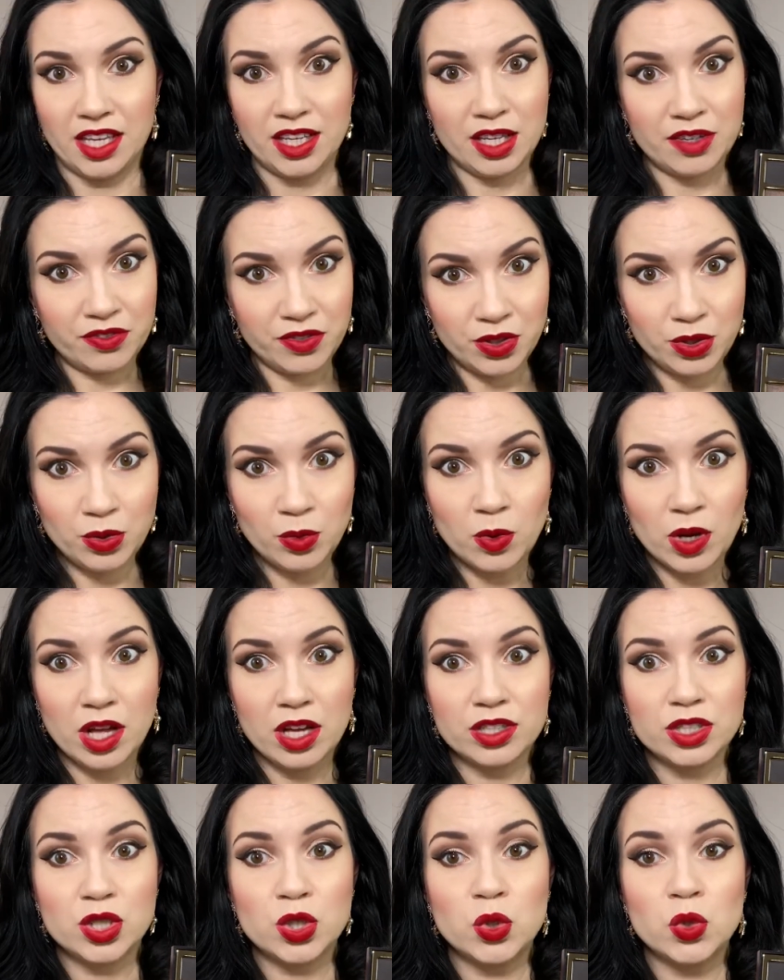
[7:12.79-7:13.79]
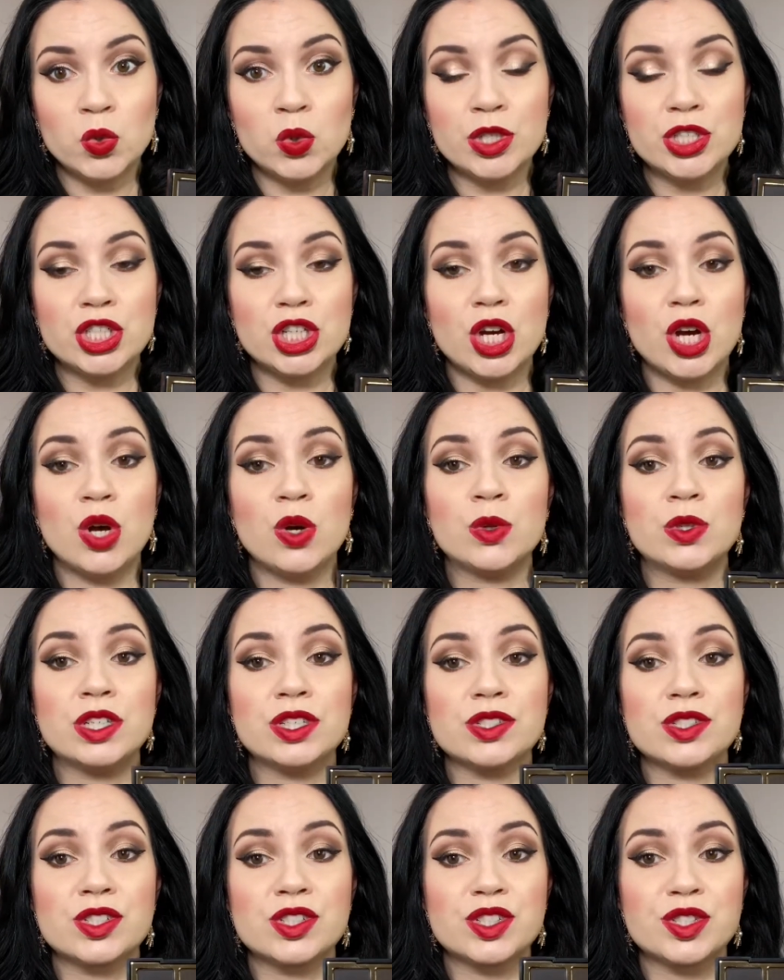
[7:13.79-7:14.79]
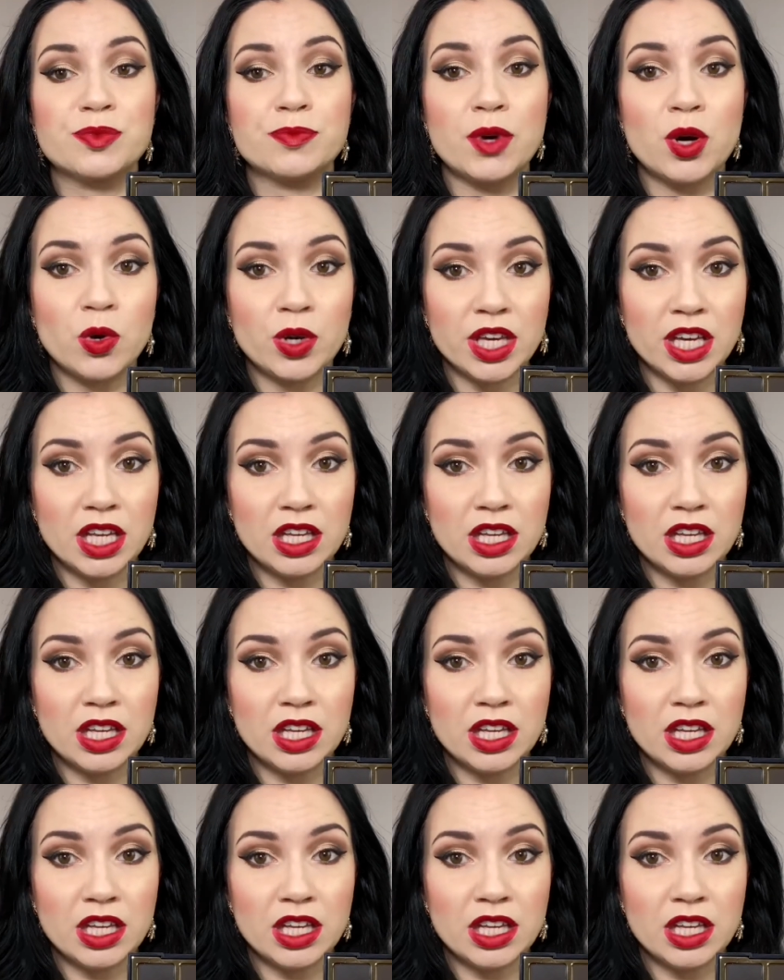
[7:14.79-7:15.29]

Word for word: If you want cool toned smoky